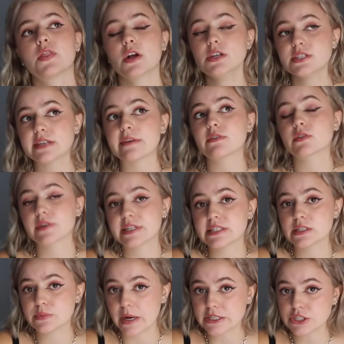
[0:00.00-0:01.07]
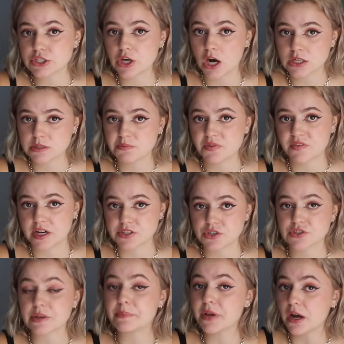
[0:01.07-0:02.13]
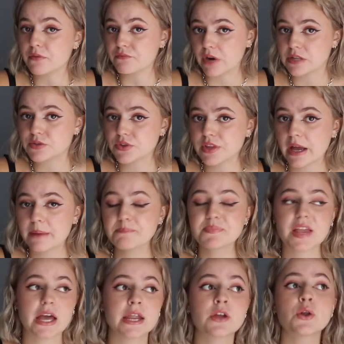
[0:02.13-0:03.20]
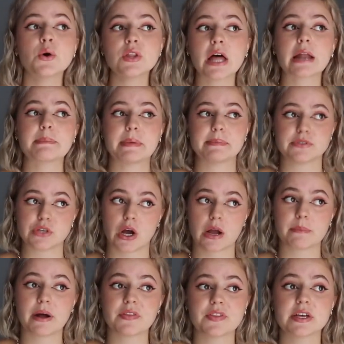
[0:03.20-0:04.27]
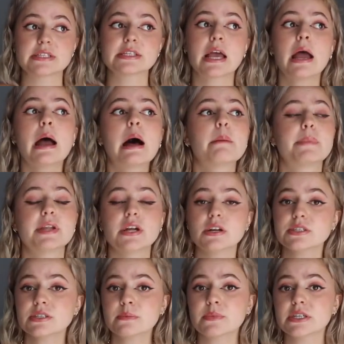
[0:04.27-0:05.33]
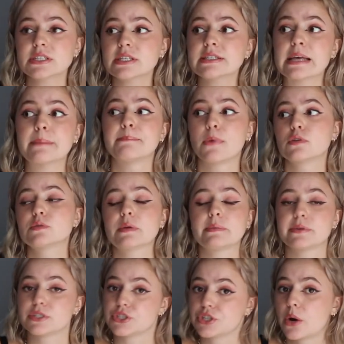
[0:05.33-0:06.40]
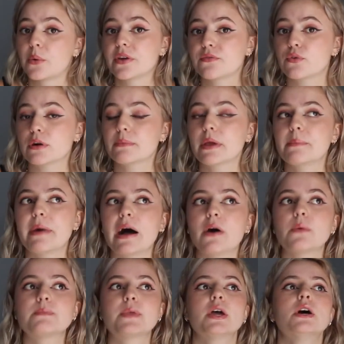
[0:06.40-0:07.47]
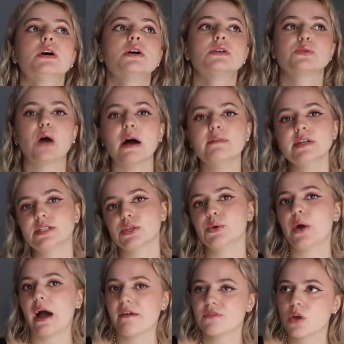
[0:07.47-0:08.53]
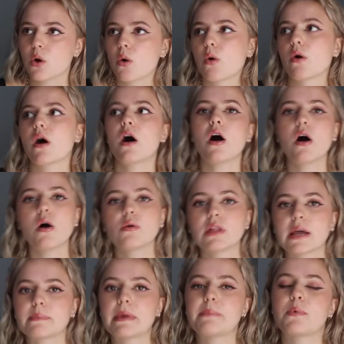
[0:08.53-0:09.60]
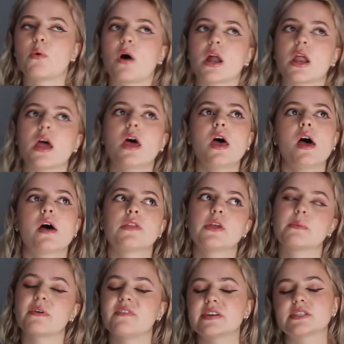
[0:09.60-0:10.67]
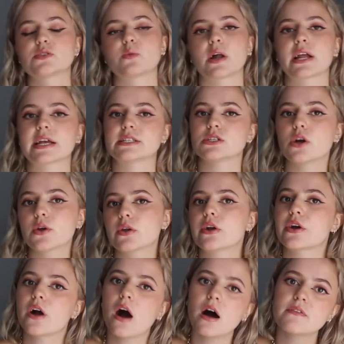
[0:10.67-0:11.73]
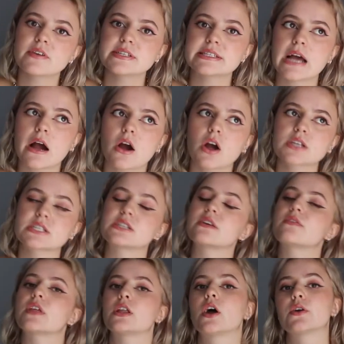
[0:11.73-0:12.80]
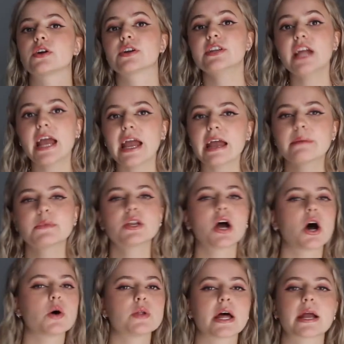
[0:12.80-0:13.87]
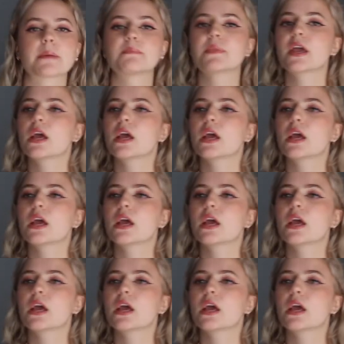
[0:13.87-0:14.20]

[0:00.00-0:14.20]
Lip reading: there are several reasons why you should talk to professors and become friends with them. And I know a lot of people talk about this, but here's some reasons that most people don't inform you about. So obviously you have the whole, oh, like the professors want to get to know you during office hours, because if they know your name, you know, like,